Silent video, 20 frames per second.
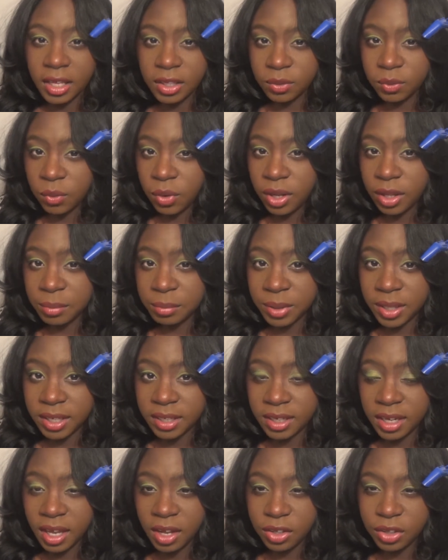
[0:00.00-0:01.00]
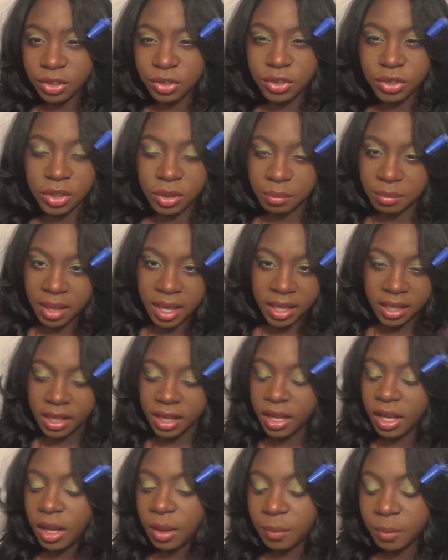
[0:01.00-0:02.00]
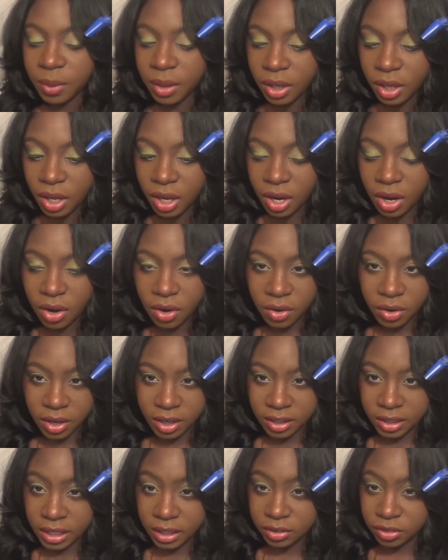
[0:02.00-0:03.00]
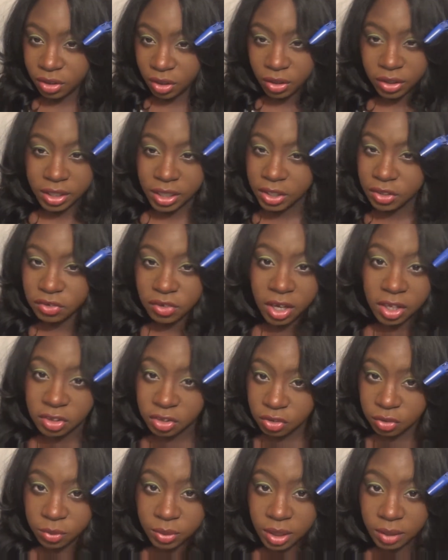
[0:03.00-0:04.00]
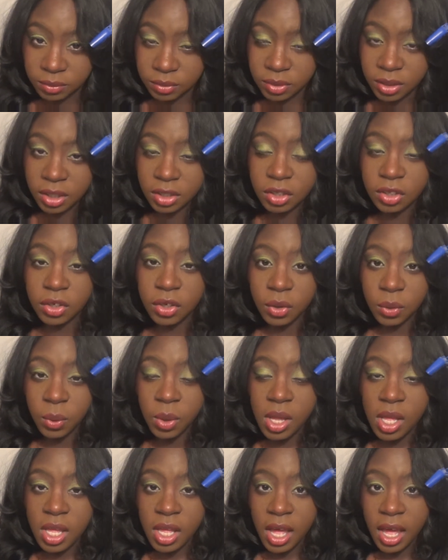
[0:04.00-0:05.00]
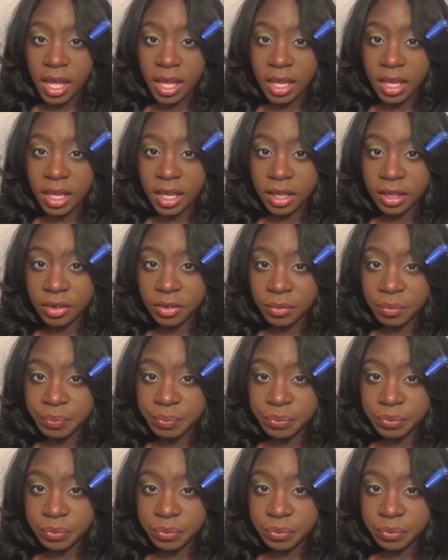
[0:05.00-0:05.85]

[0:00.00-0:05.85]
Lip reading: how you want and pinned down. You can do your makeup or get dressed, do whatever you need to do, and